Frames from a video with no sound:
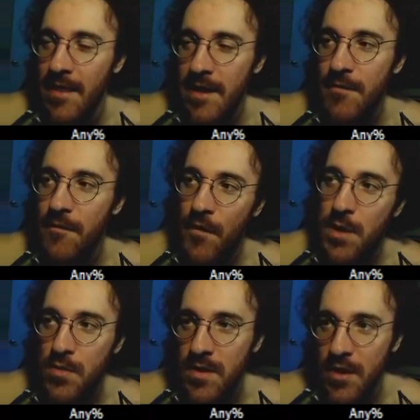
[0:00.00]
I leave the
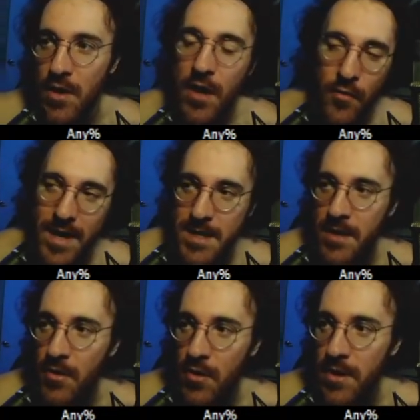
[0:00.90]
first one that you would otherwise
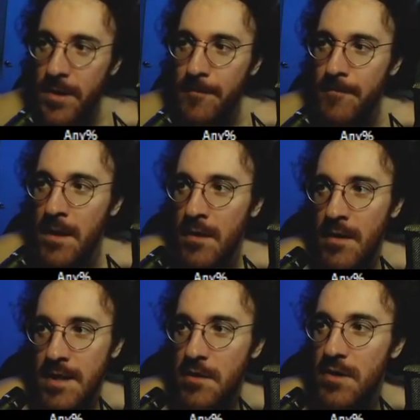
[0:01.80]
hit earlier
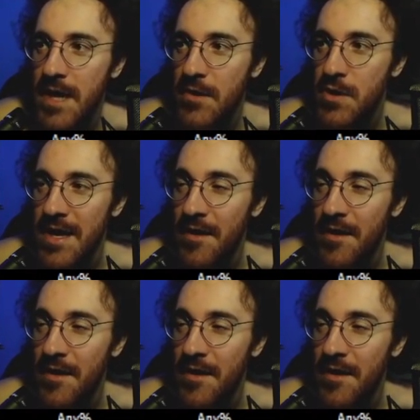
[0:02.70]
with the little Deo strat.